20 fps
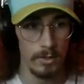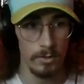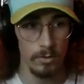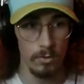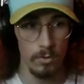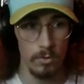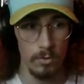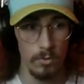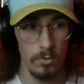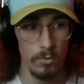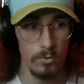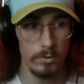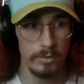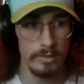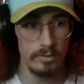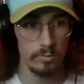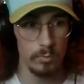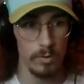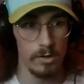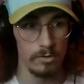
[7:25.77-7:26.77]
Oh,
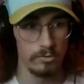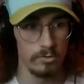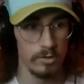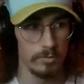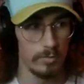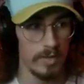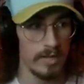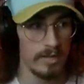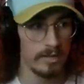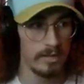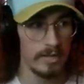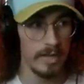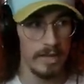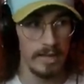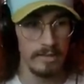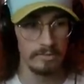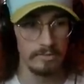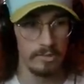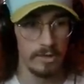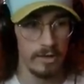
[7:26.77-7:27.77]
these walls are a pain in the
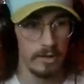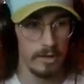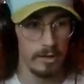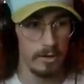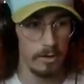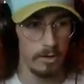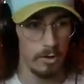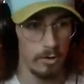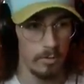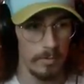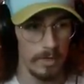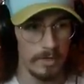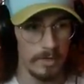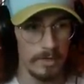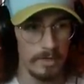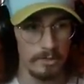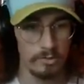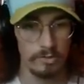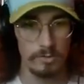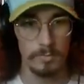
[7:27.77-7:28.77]
ass. Oh my
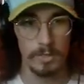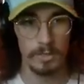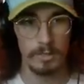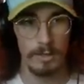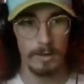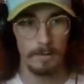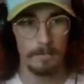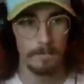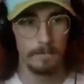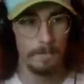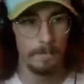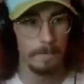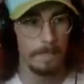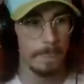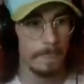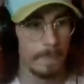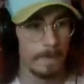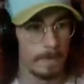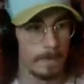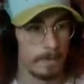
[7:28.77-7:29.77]
gosh, come on now.
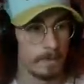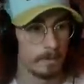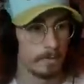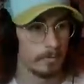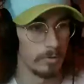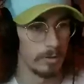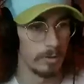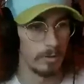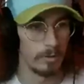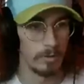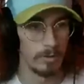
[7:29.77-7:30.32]
Here we go.